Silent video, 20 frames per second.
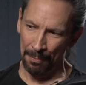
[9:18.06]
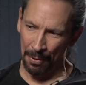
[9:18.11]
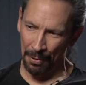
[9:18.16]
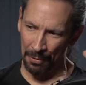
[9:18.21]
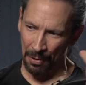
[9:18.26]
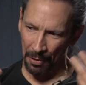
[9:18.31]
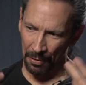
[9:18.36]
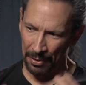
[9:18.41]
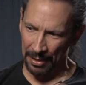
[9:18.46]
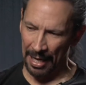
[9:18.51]

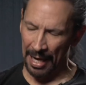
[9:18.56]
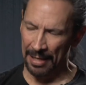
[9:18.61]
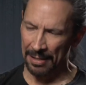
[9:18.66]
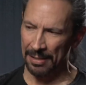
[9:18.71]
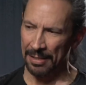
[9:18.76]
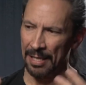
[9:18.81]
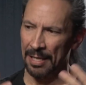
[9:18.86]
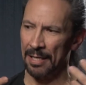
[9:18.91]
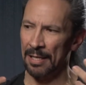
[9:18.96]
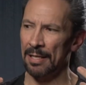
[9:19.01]
Baroque
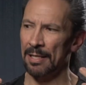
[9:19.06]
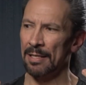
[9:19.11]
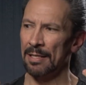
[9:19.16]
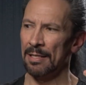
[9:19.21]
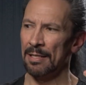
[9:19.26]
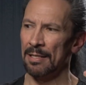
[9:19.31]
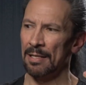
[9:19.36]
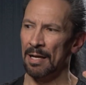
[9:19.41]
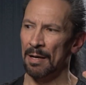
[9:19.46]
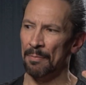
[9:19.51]
dancing,
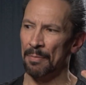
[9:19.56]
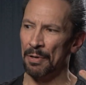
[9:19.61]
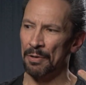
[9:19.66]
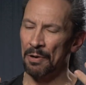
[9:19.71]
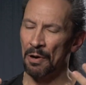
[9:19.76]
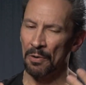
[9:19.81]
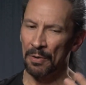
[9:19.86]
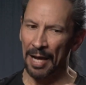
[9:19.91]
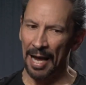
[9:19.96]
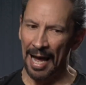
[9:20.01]

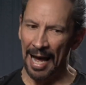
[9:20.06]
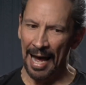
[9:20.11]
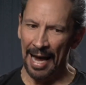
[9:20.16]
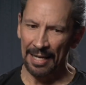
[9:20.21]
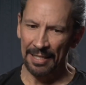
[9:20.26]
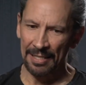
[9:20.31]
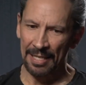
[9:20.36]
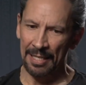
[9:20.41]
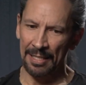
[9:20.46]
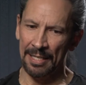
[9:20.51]
Baroque
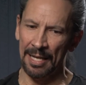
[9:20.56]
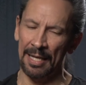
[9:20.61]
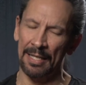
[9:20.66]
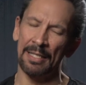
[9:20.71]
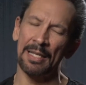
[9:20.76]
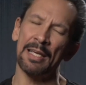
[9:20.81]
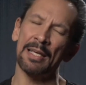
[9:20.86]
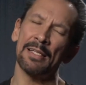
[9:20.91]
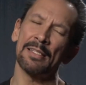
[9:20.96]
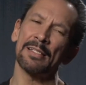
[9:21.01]
acting
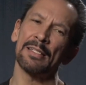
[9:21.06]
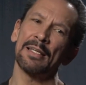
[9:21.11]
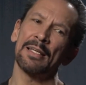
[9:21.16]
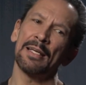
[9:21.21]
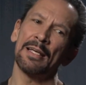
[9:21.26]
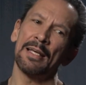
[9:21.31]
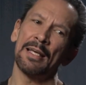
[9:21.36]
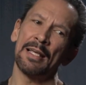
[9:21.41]
techniques,